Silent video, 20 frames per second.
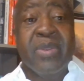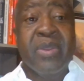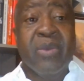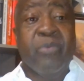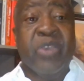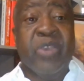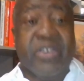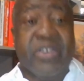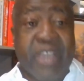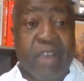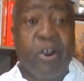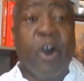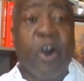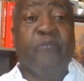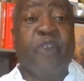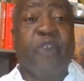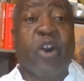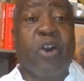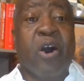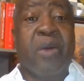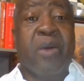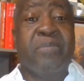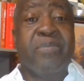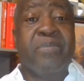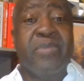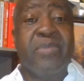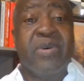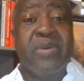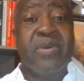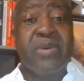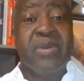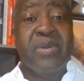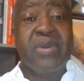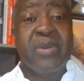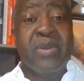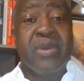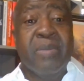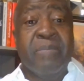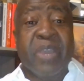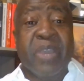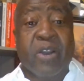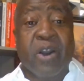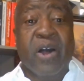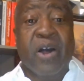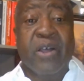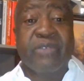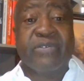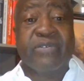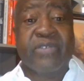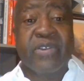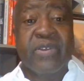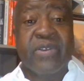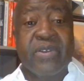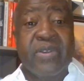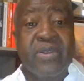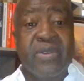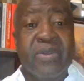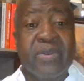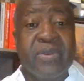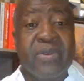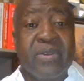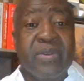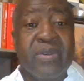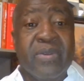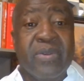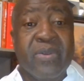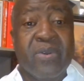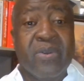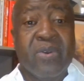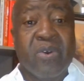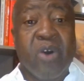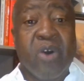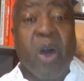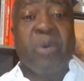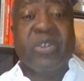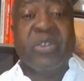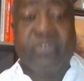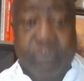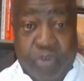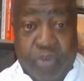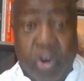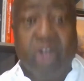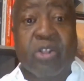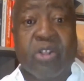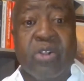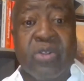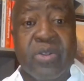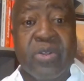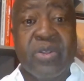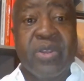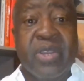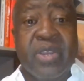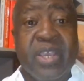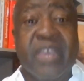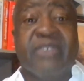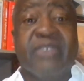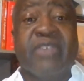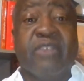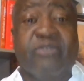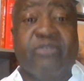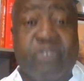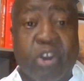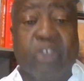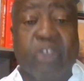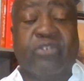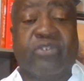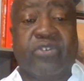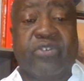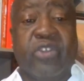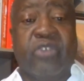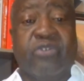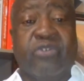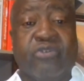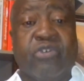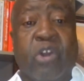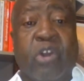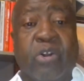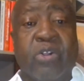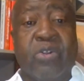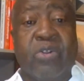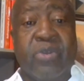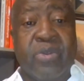We shall overcome because our struggle is a just struggle.